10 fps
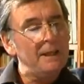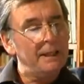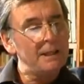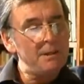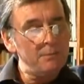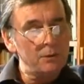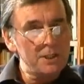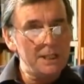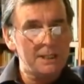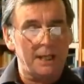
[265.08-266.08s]
In a bit more
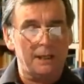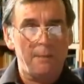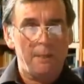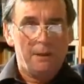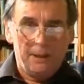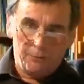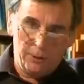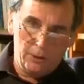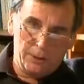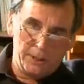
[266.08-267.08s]
detail, if we
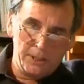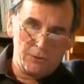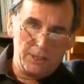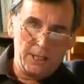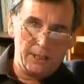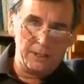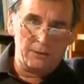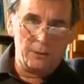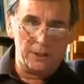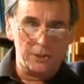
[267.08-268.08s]
look at these 3 kinds
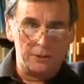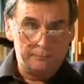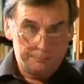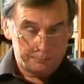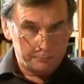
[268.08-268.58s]
of question,